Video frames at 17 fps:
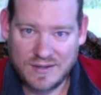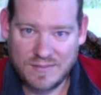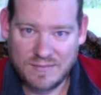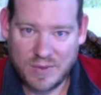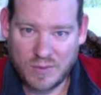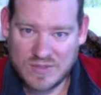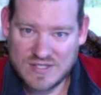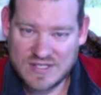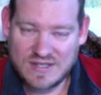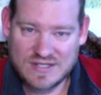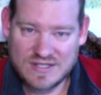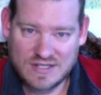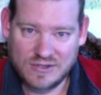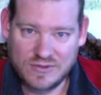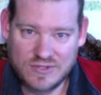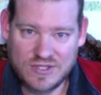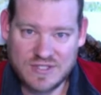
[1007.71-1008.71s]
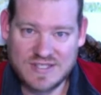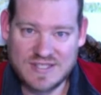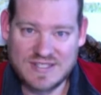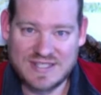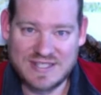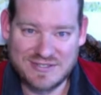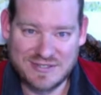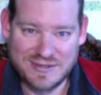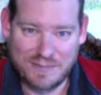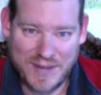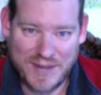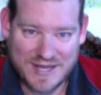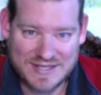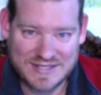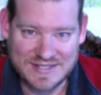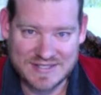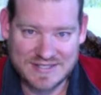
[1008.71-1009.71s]
but we see the solutions as
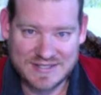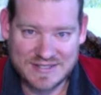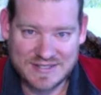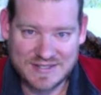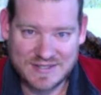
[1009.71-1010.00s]
interdependent.